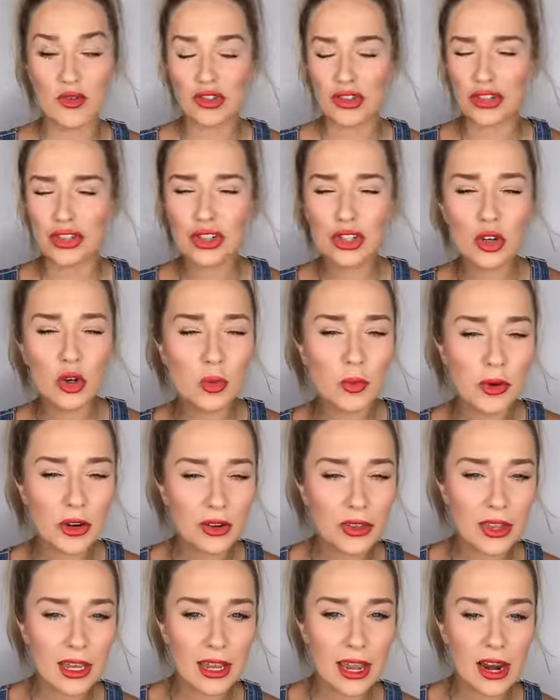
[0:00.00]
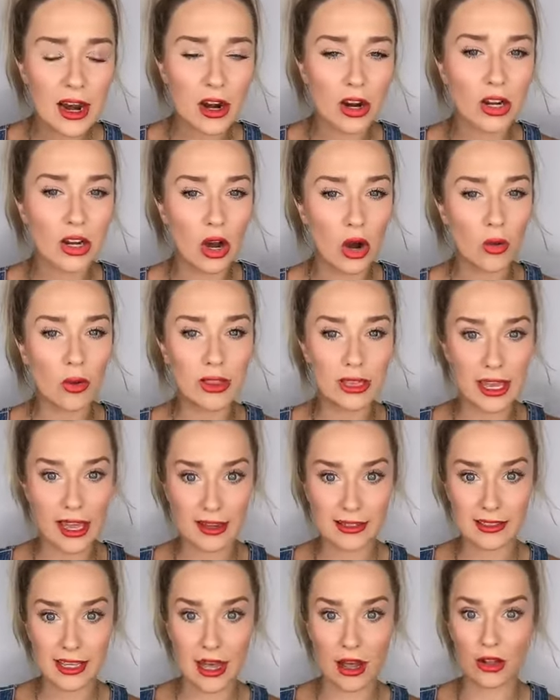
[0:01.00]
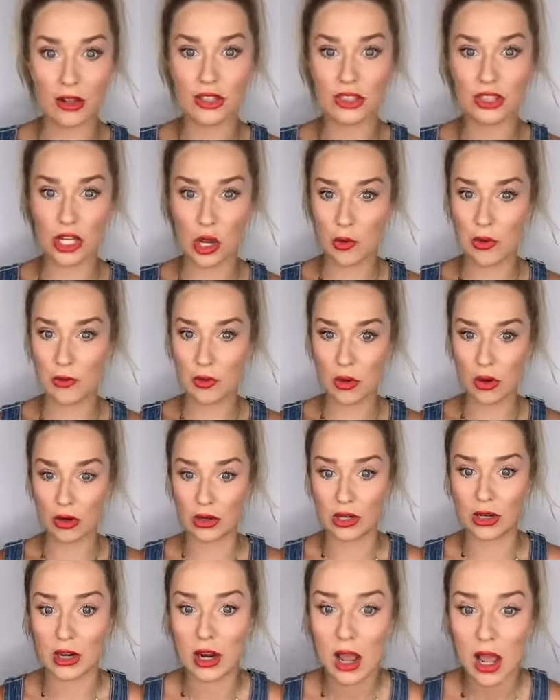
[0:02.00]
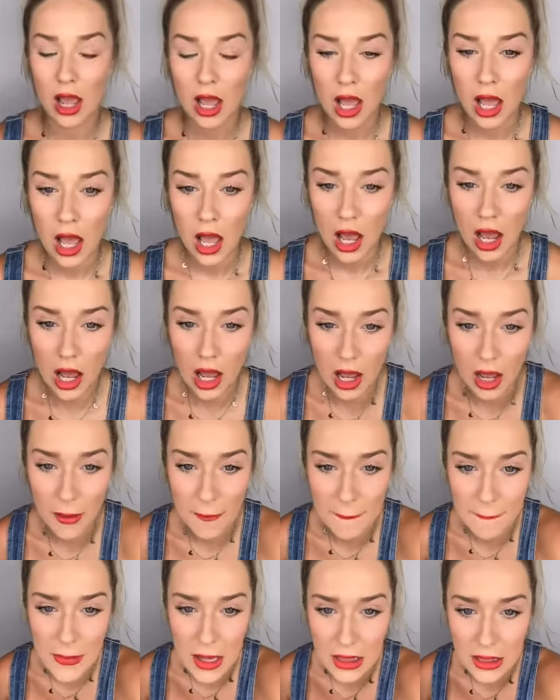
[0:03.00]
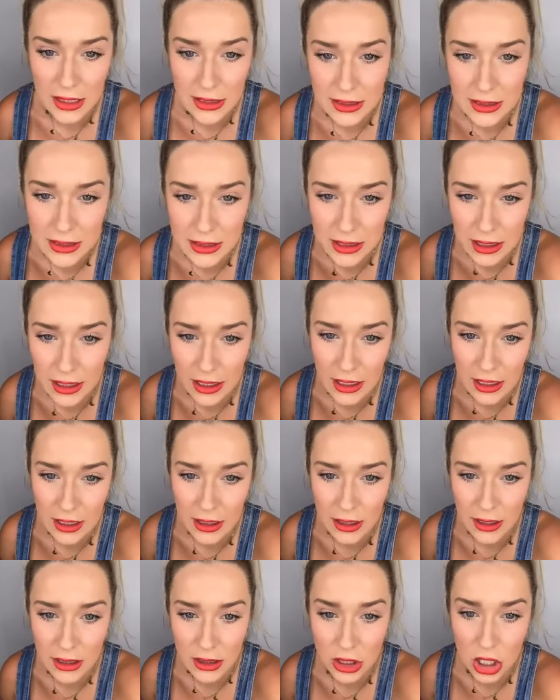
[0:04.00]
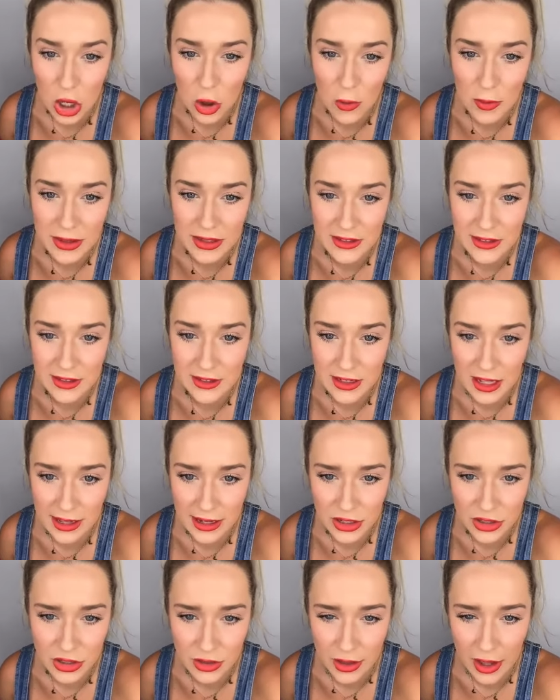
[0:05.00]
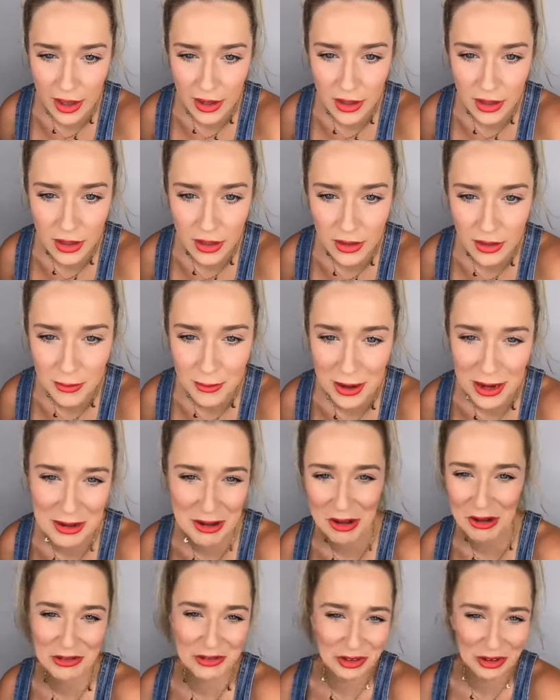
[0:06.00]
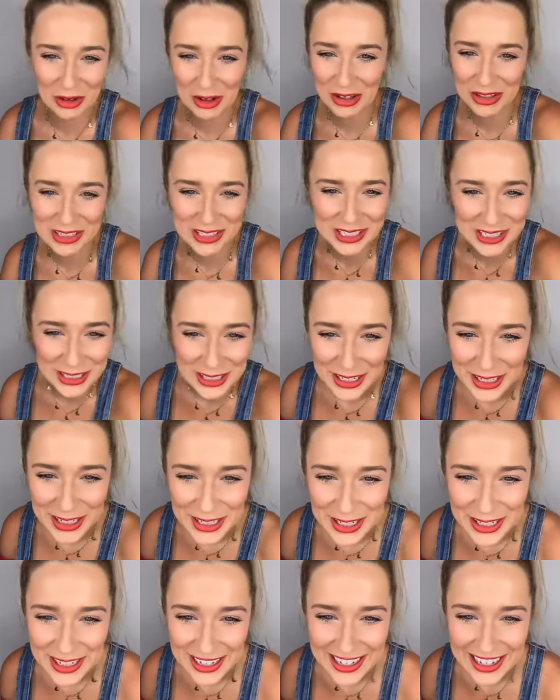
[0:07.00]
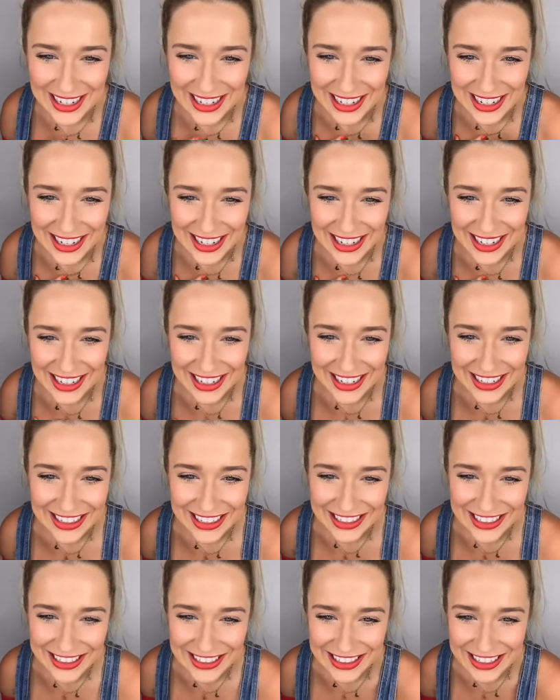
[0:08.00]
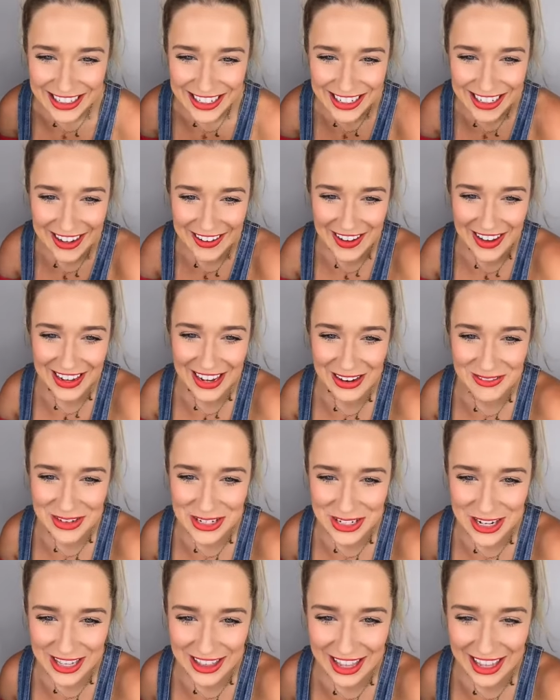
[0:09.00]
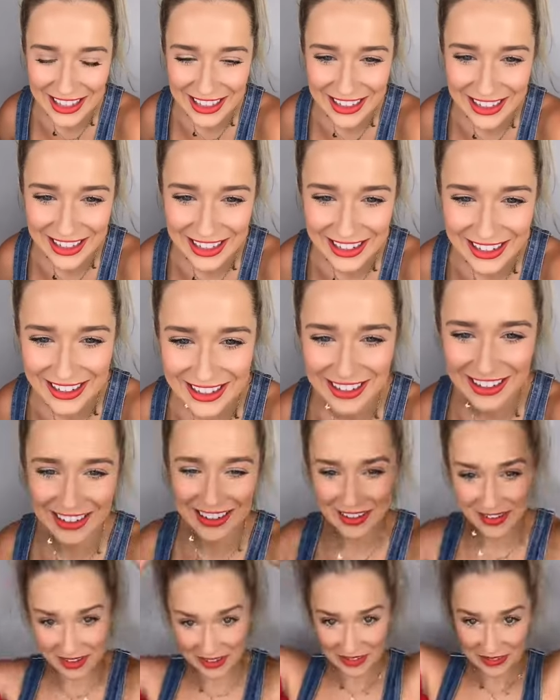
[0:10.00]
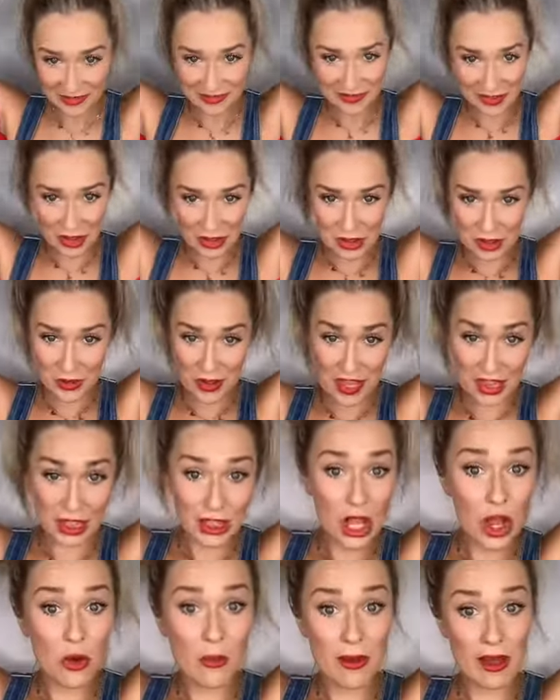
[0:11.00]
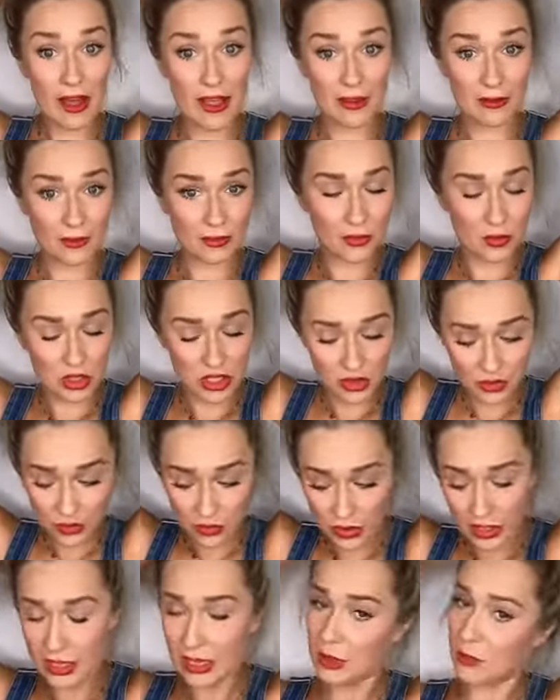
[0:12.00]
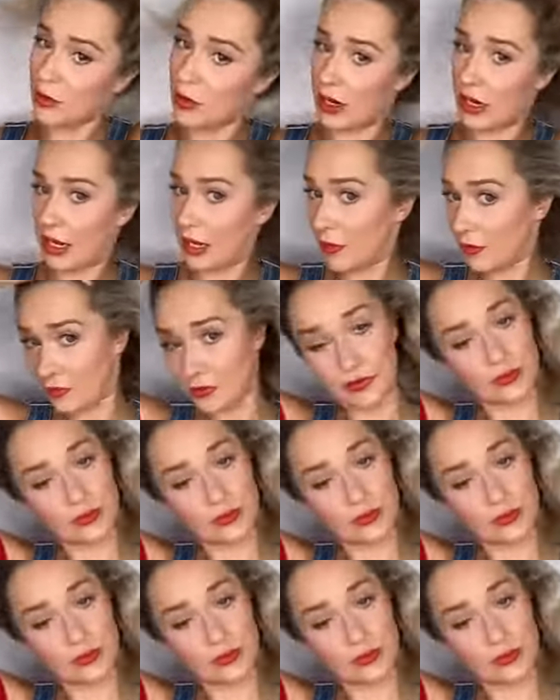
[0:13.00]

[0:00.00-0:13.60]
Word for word: you have super thick hair, go with the XL, so important. Um, let's see, low business style, I can do that in my overalls. Uh, da, da, da. Okay, I'm gonna try that. I'll do a low bun, which is really pretty.